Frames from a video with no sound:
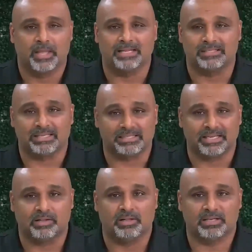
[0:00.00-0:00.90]
It's a
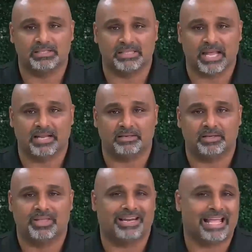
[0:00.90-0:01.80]
single cassette
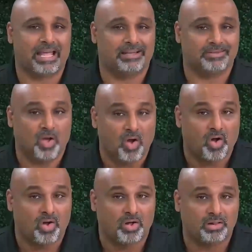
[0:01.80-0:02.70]
that has
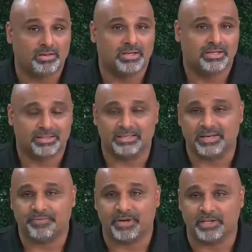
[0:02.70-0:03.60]
all the
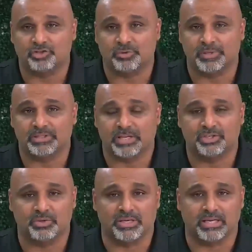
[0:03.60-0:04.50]
different instruments that
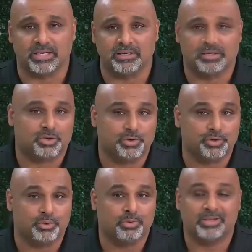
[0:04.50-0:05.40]
you need to
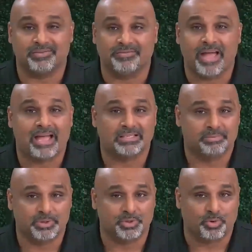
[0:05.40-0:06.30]
do the vast
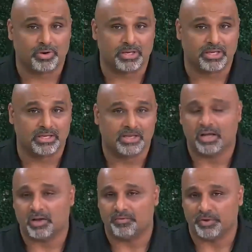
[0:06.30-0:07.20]
majority
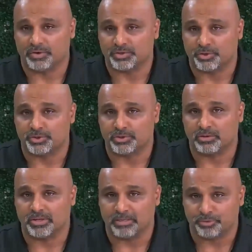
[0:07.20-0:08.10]
of your
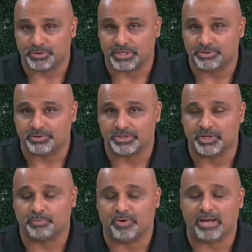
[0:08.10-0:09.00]
surgical procedures in
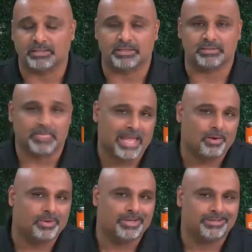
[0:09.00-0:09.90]
your practice.
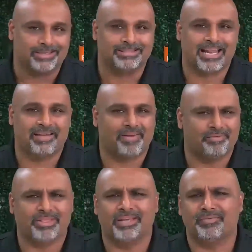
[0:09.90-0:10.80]
Now, does it have
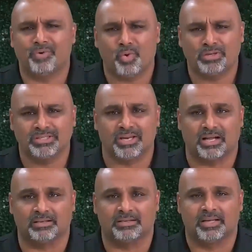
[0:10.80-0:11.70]
everything? Of course
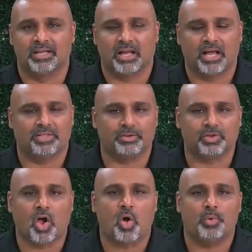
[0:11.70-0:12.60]
not. There's
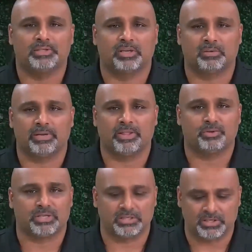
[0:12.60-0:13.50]
always going to be
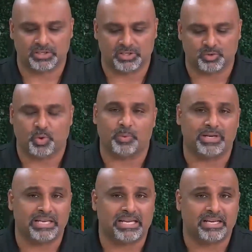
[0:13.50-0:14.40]
those instances where we
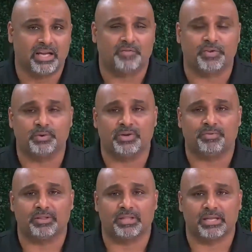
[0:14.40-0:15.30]
need a few
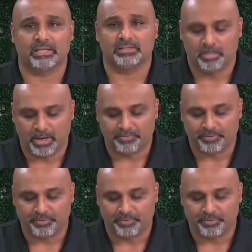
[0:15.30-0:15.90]
different things, but